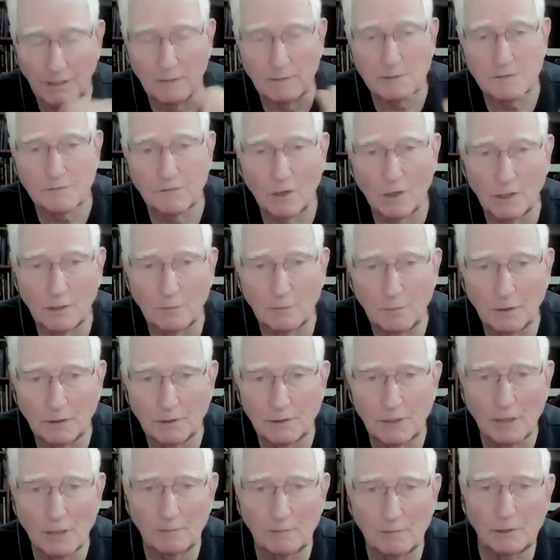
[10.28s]
name is Father Bill
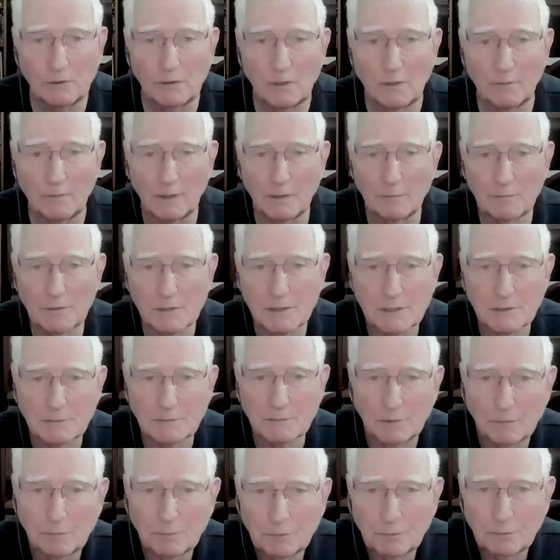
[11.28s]
W. I'm an
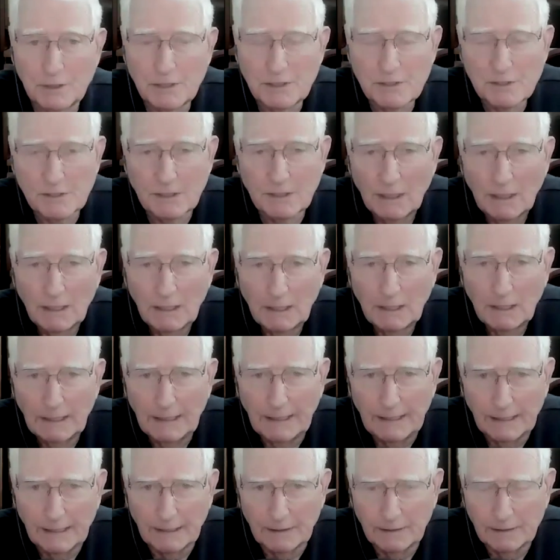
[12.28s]
Episcopal priest
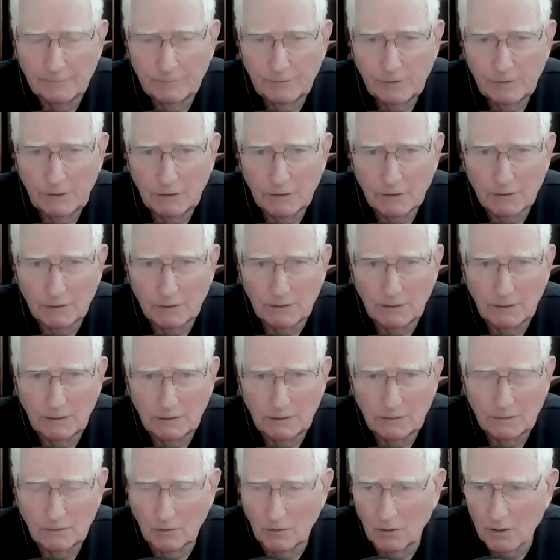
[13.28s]
and I live here
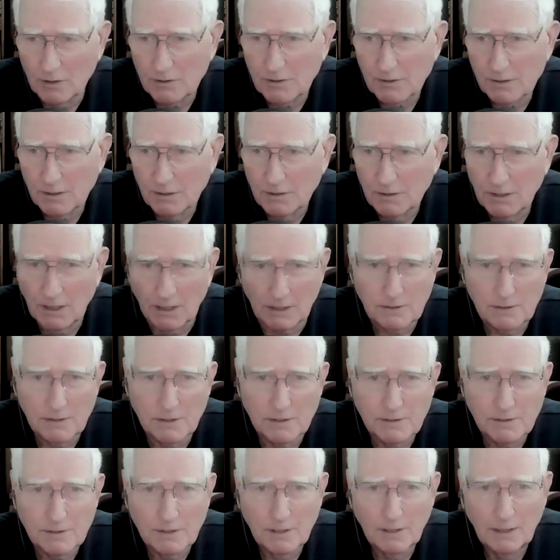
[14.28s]
in Austin,
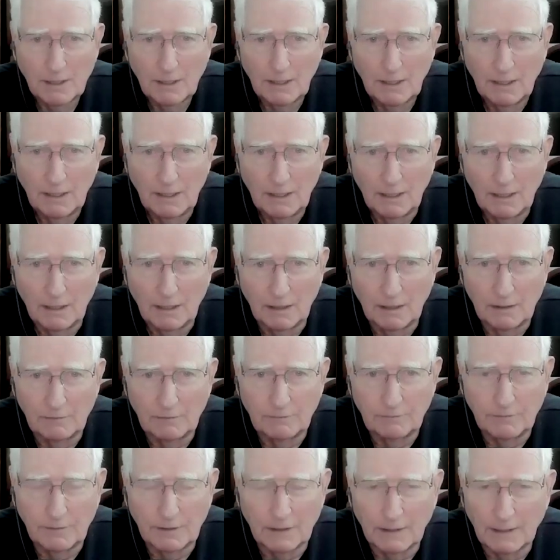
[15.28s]
Texas.
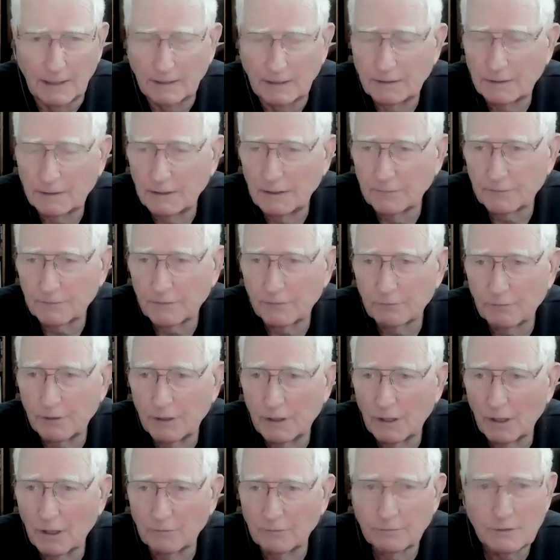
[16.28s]
I've uh, had the gift of
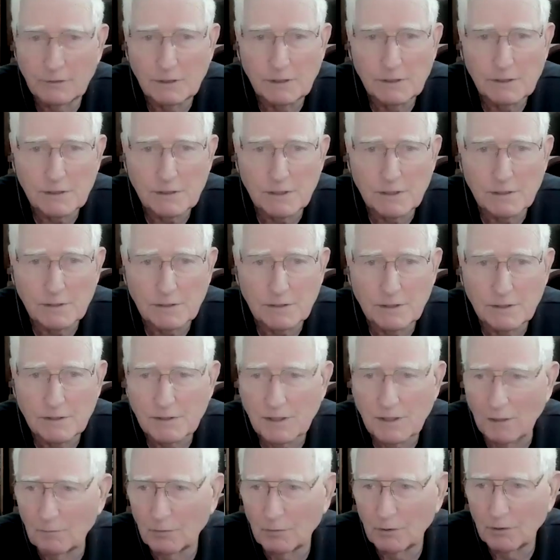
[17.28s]
recovery since
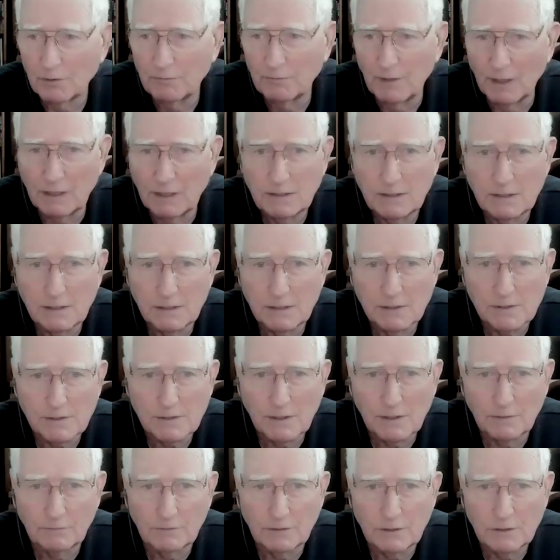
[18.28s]
December of
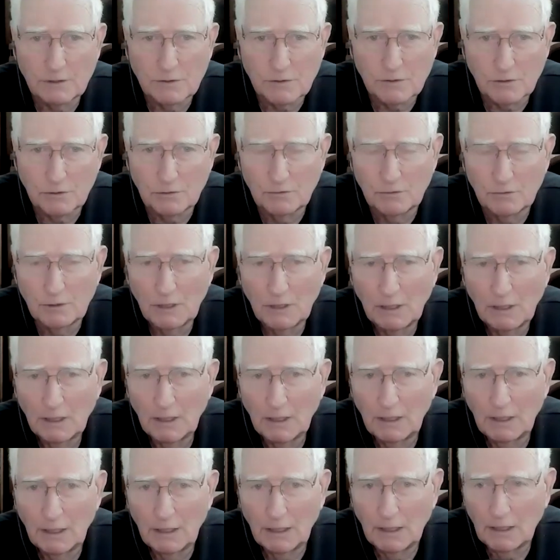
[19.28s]
1972
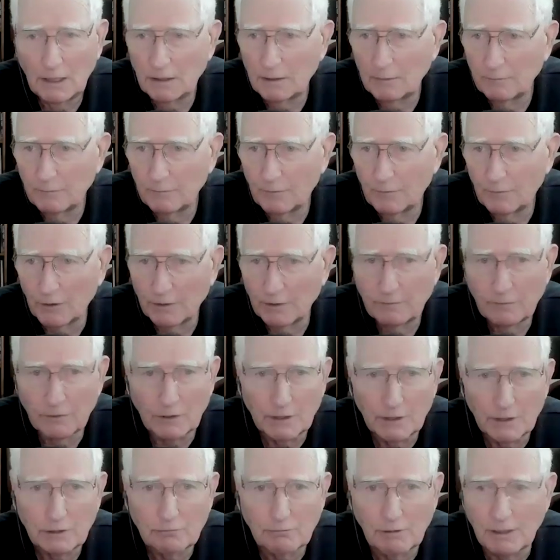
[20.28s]
and am very,
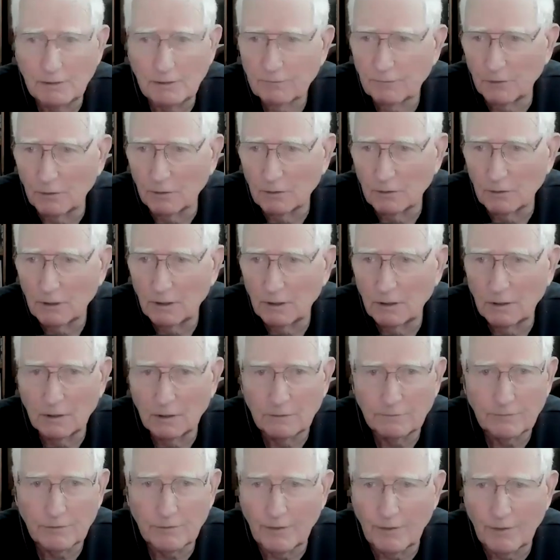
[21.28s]
very grateful uh,
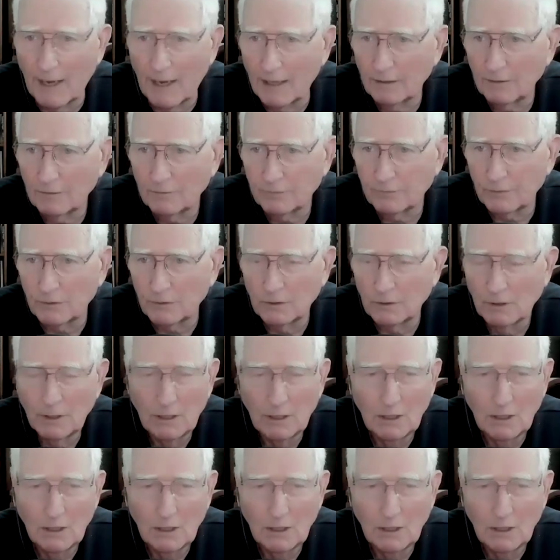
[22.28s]
for that and for